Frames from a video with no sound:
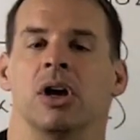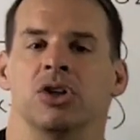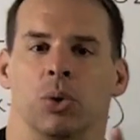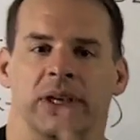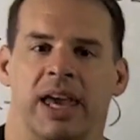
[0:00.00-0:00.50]

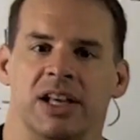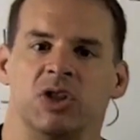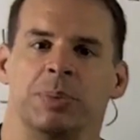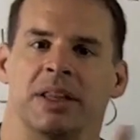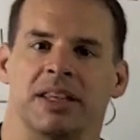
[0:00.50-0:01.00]
So we can't
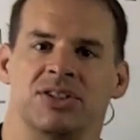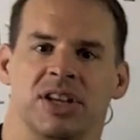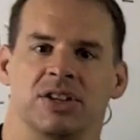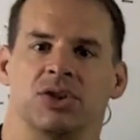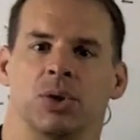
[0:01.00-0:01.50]
split this
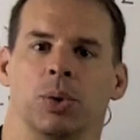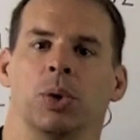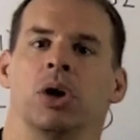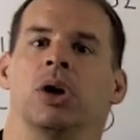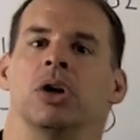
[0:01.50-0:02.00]

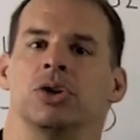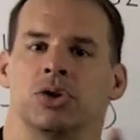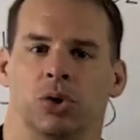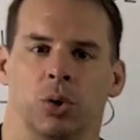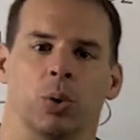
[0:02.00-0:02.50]
into
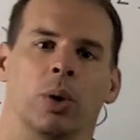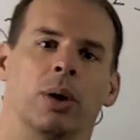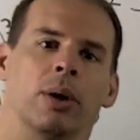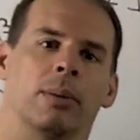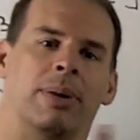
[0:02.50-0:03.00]
two
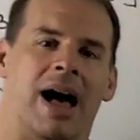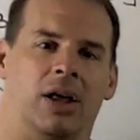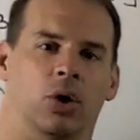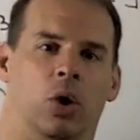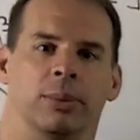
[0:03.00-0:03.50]

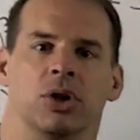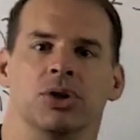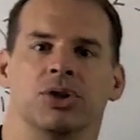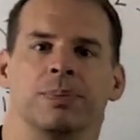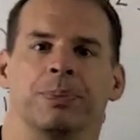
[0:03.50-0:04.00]

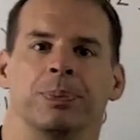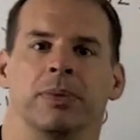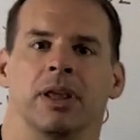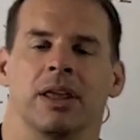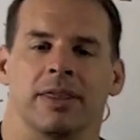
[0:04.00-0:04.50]
polynomials
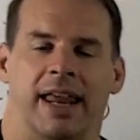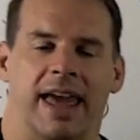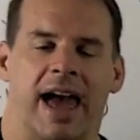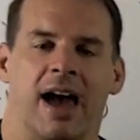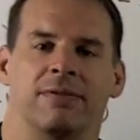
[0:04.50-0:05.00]
that
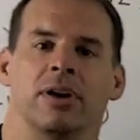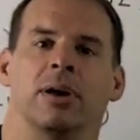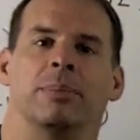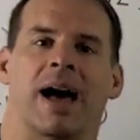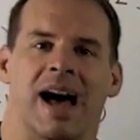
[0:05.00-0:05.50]
have
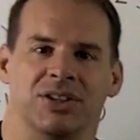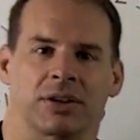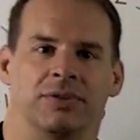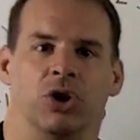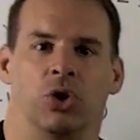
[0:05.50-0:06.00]

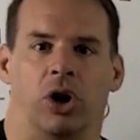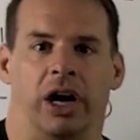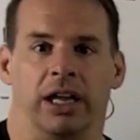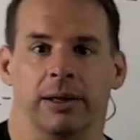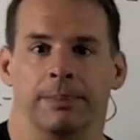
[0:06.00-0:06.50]
positive
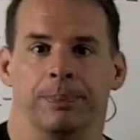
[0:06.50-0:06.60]
degree.